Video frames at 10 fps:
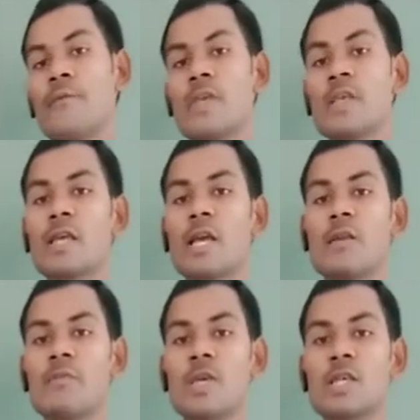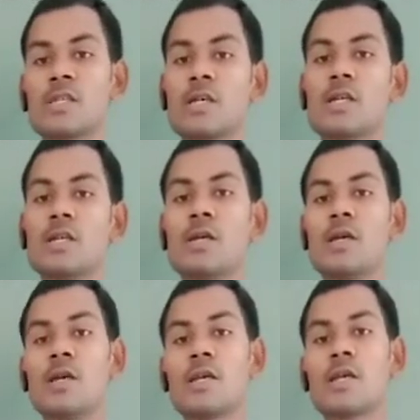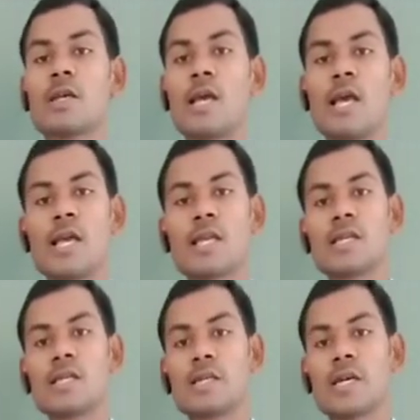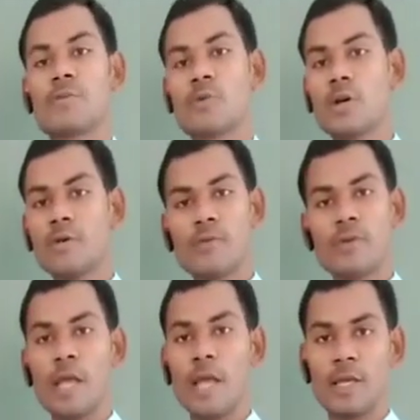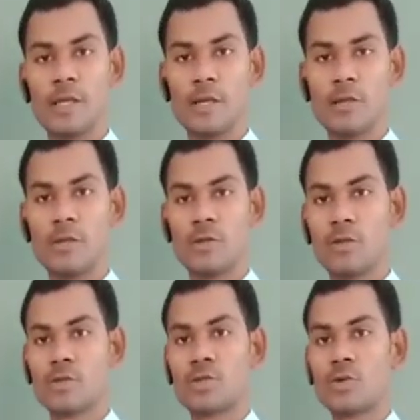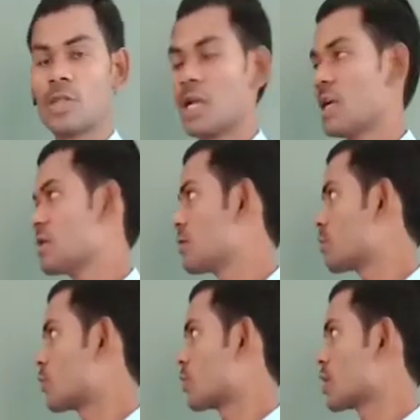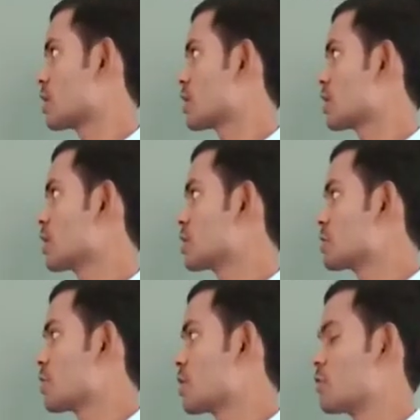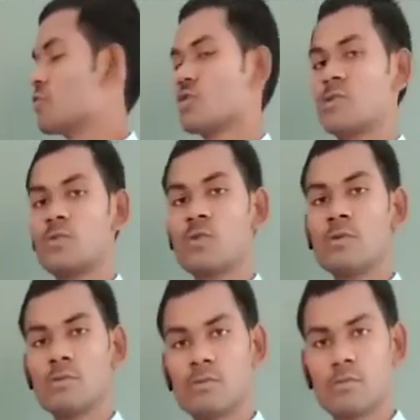we can measure any type of angle. So that protector is very useful